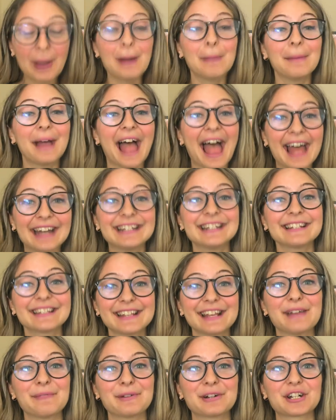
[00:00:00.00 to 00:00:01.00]
but any
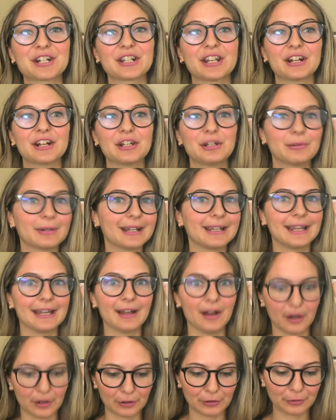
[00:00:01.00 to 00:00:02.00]
sandwich there you can
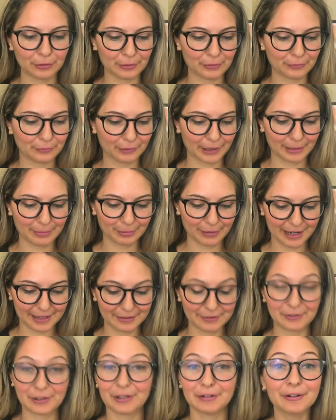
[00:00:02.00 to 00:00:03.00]
get on gluten-free bread,
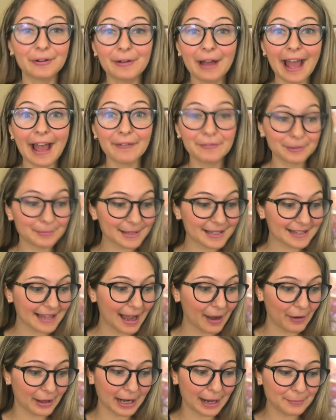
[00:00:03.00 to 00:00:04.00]
so you don't have to miss
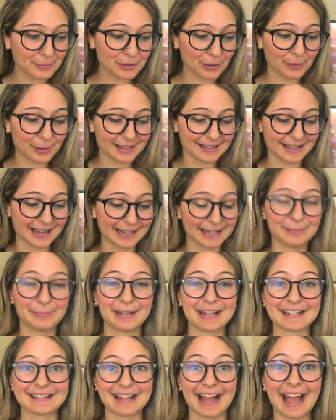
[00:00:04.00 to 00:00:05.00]
out, and I'm so excited
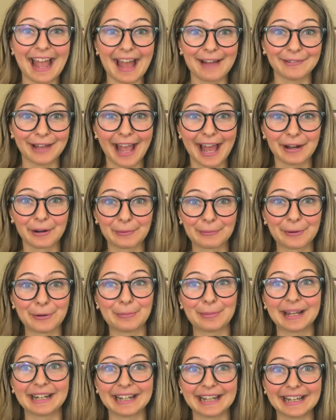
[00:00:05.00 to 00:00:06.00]
because I haven't had a
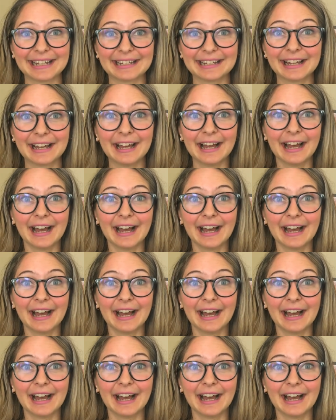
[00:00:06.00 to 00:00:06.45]
Reuben in